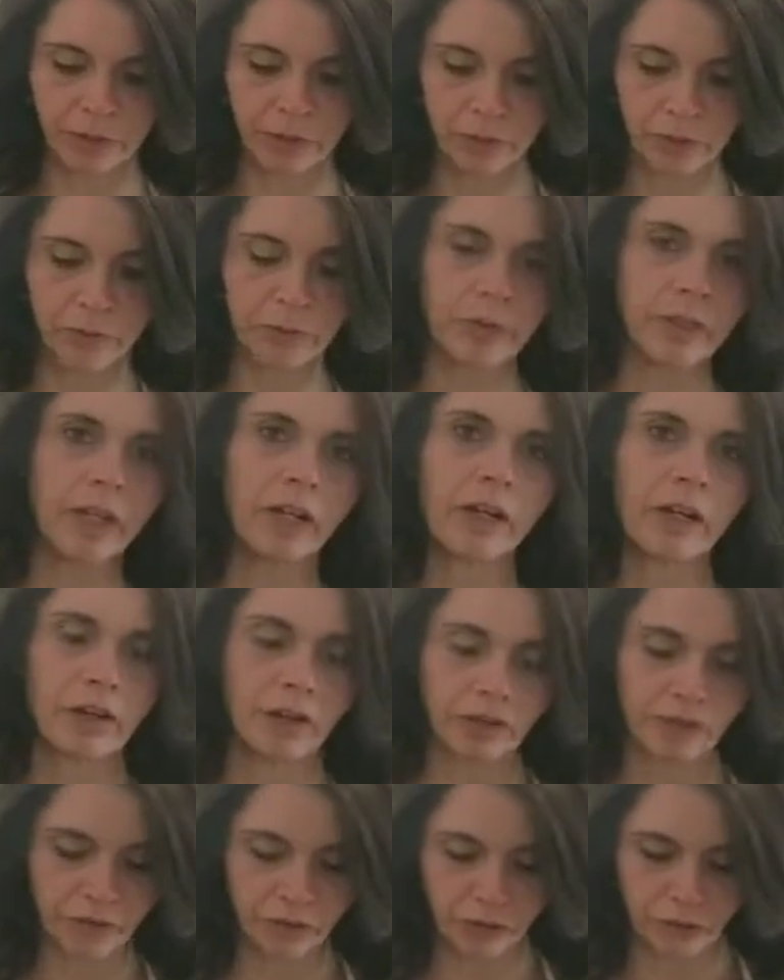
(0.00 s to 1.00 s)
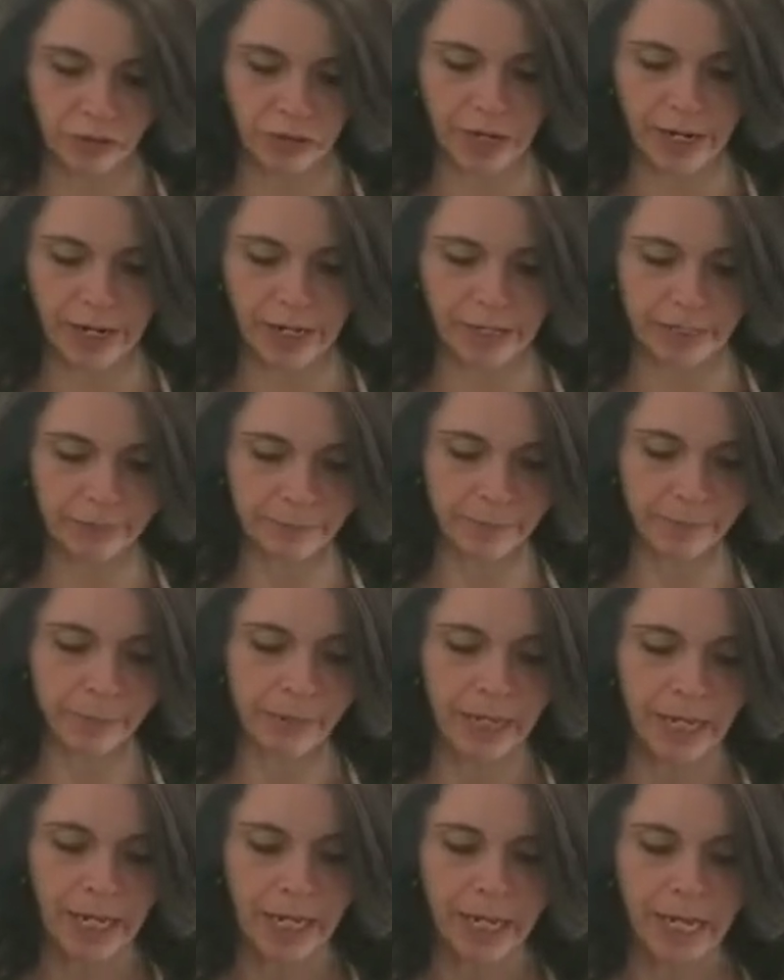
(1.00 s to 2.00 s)
You don't want to over dry
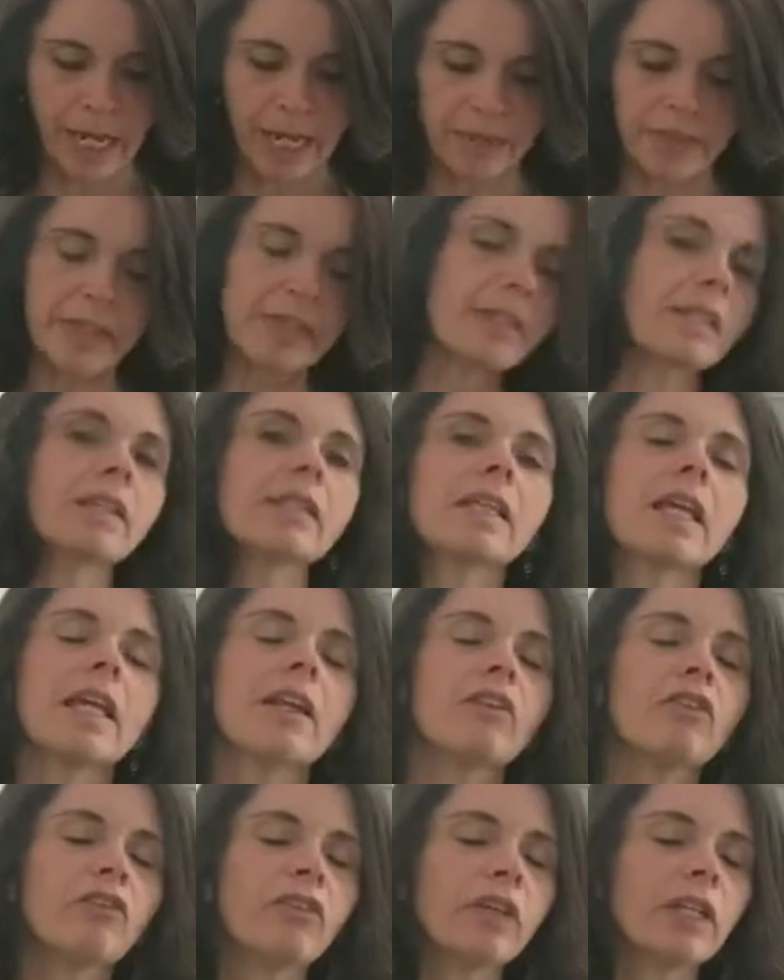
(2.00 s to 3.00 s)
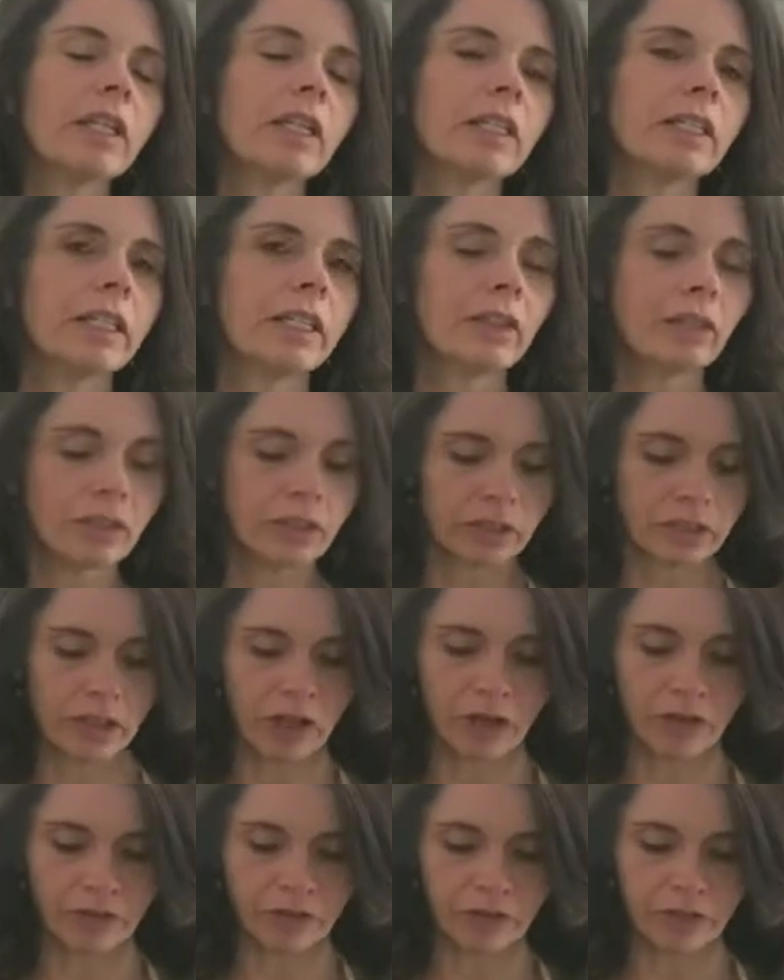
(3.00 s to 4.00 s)
it. And this is going to feel a little
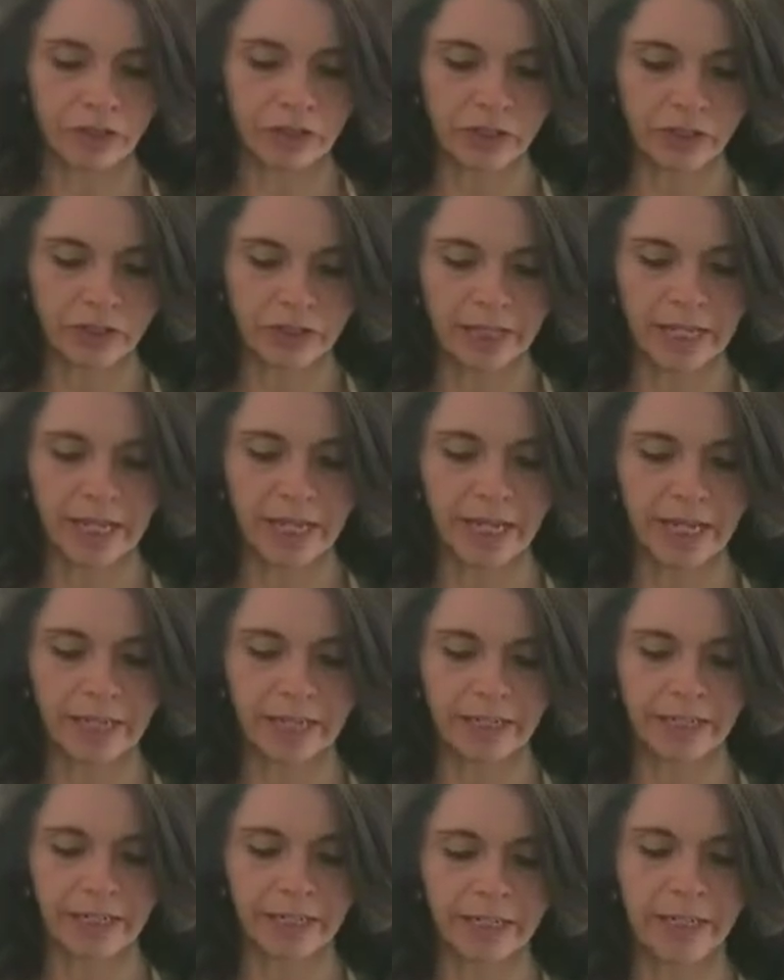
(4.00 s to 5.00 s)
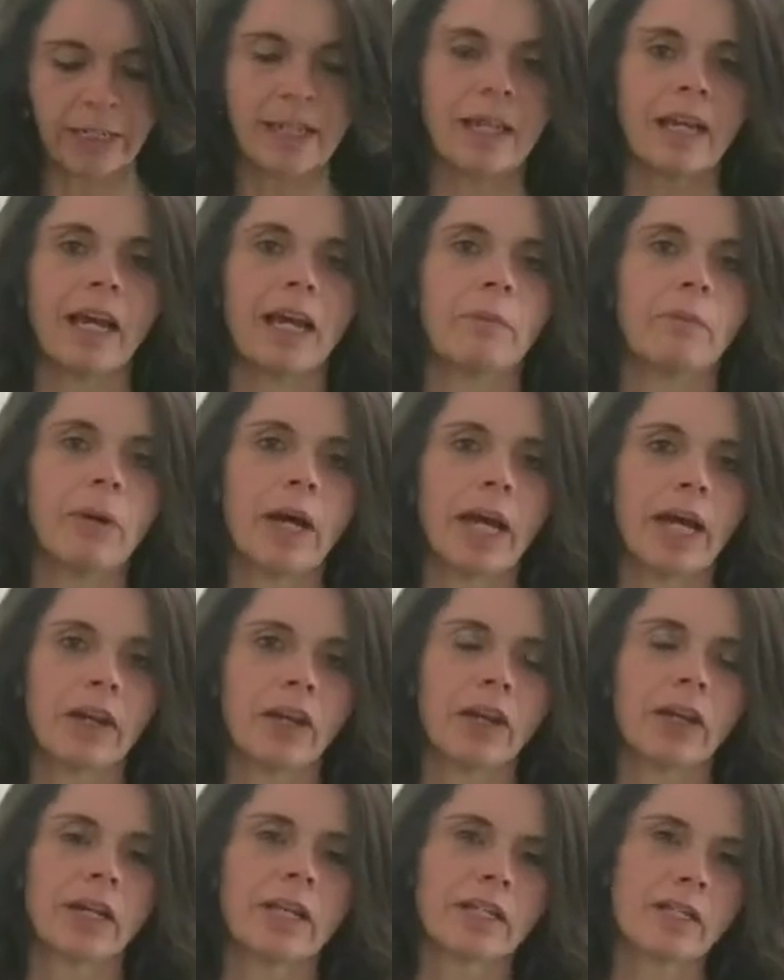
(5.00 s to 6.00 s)
softer than a pie
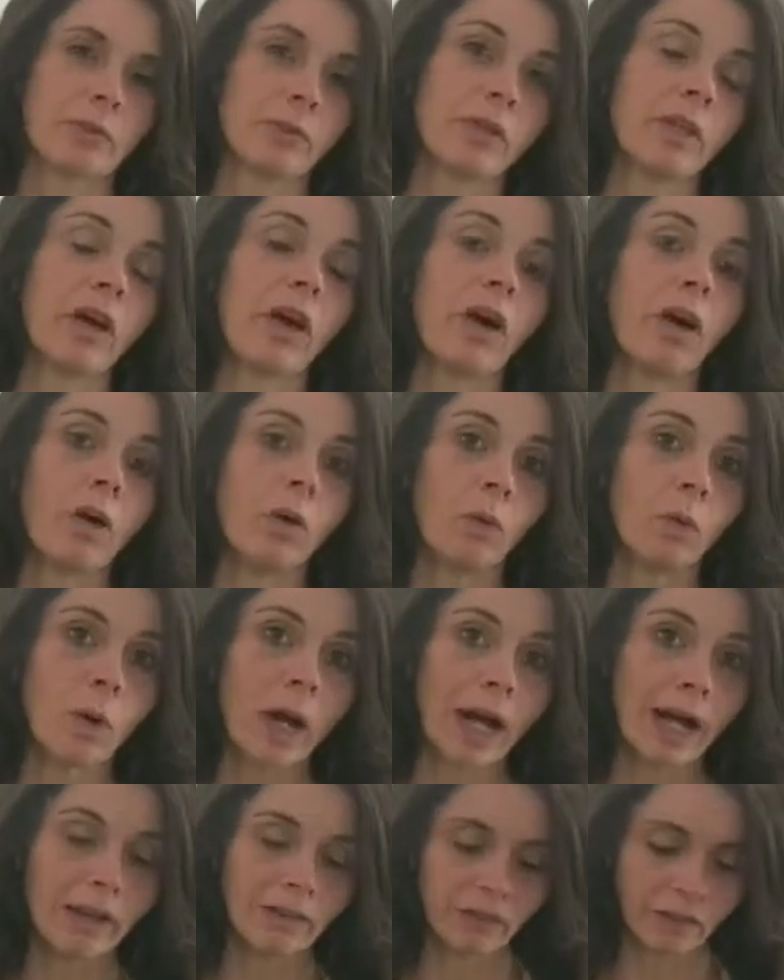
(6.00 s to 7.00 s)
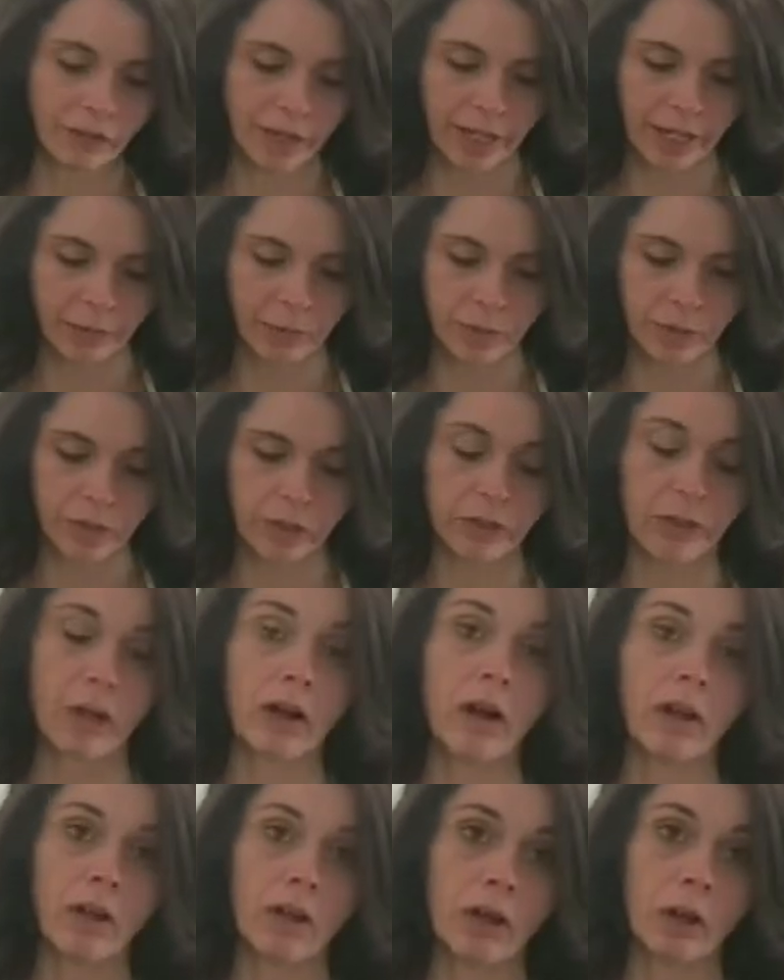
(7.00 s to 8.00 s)
crust with all white flour or
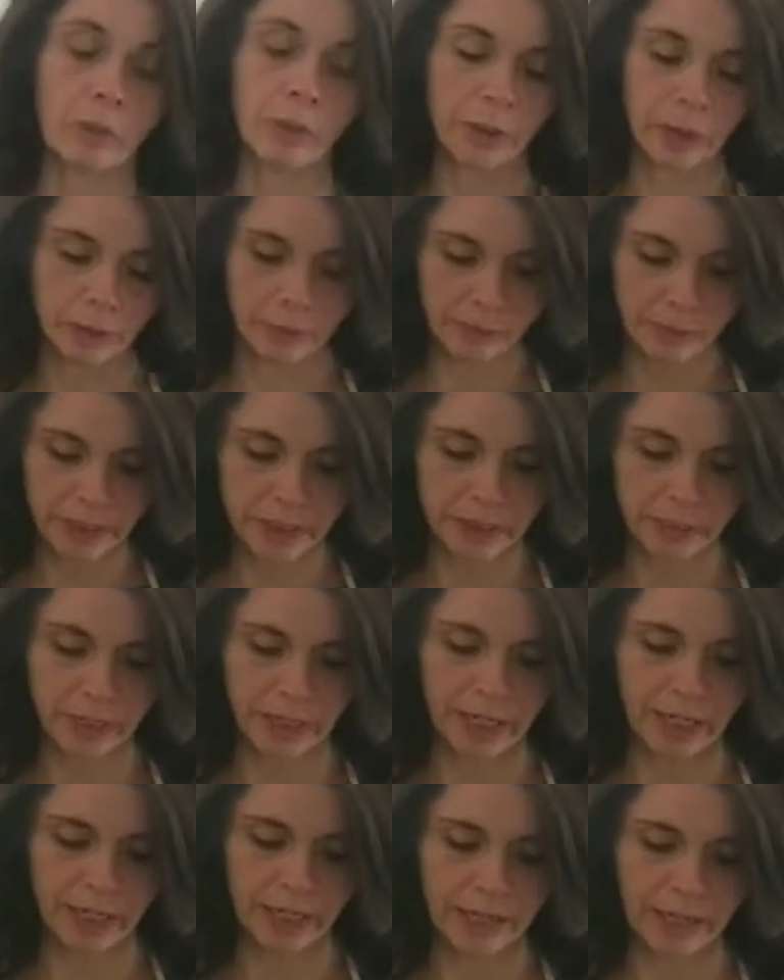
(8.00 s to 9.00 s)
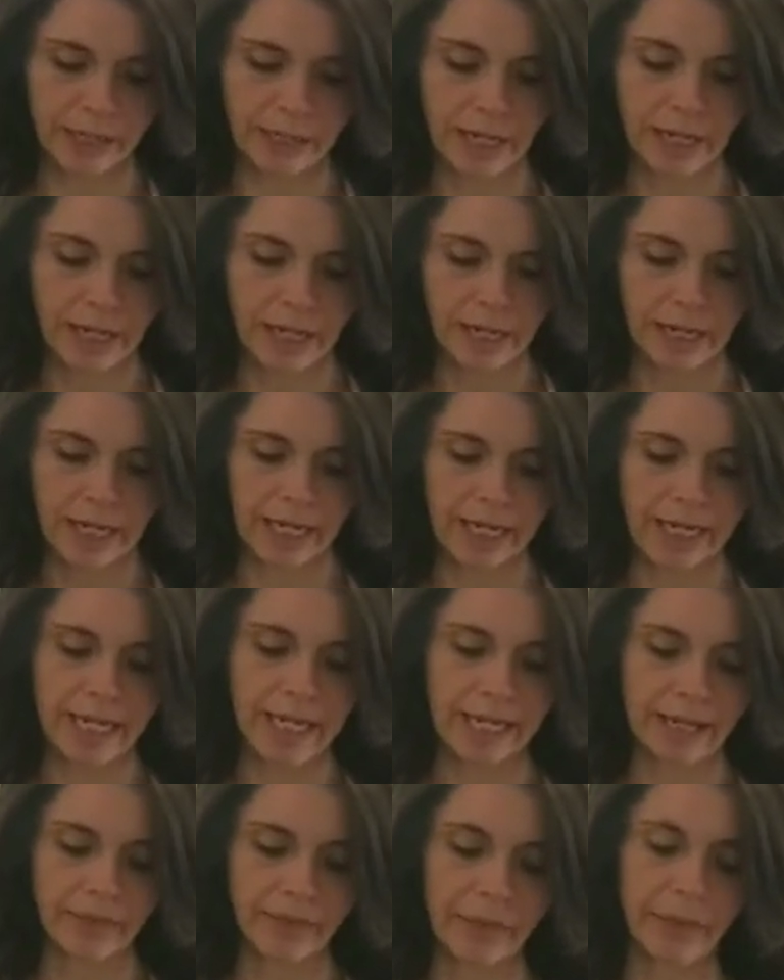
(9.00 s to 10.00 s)
all purpose, because
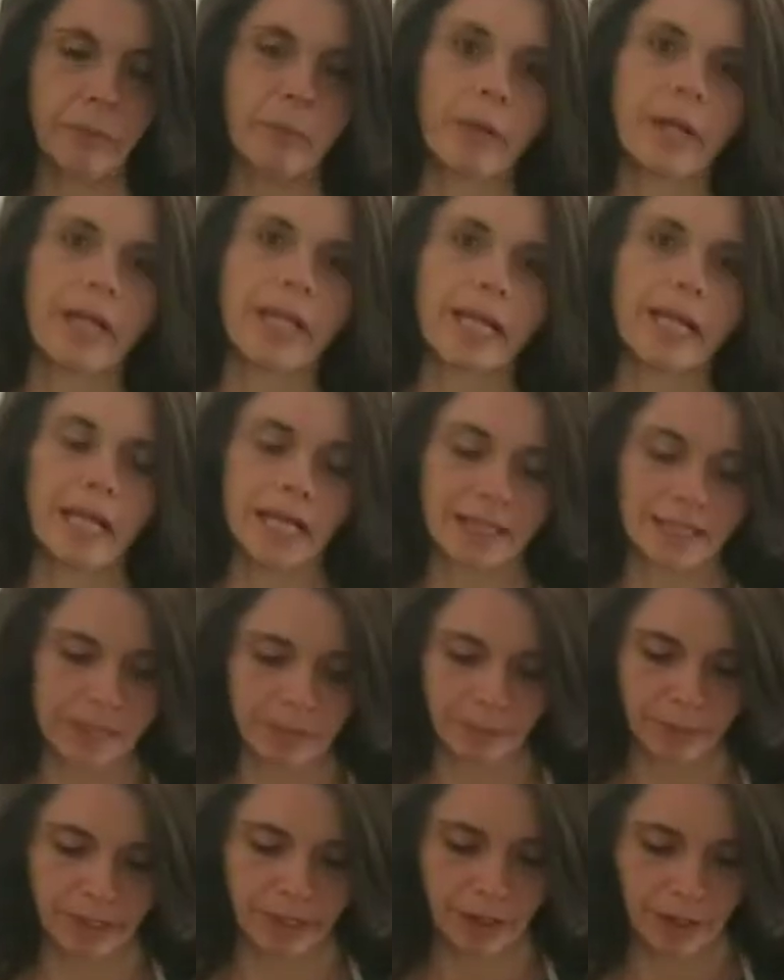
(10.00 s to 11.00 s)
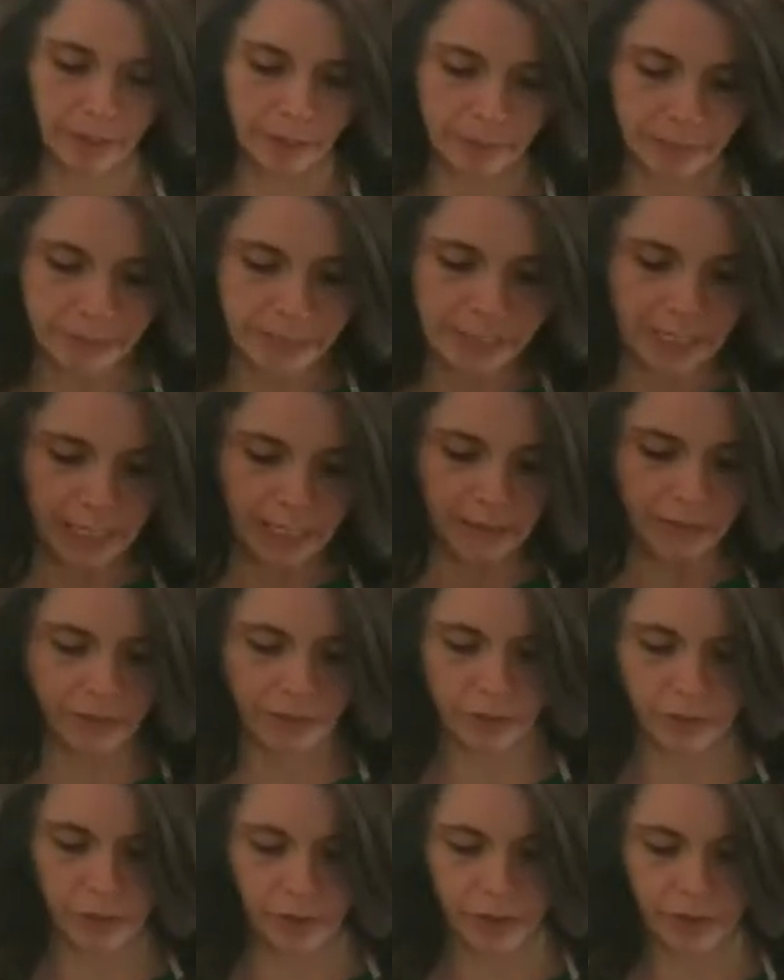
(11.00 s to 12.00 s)
again, the bran has to be compensated
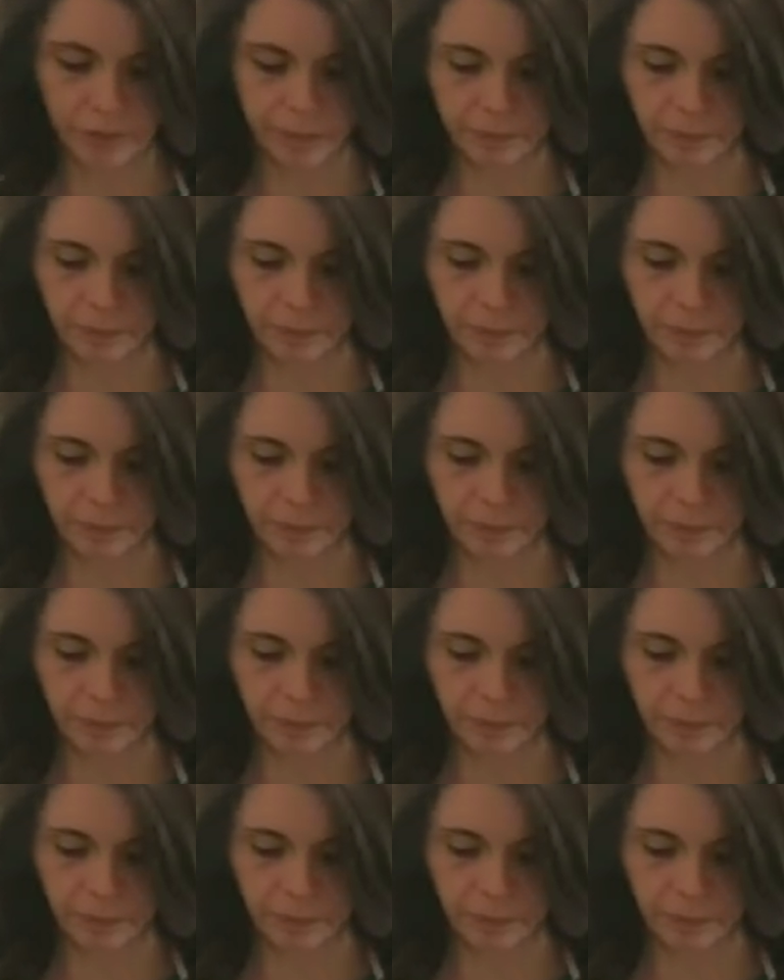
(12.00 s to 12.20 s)
for.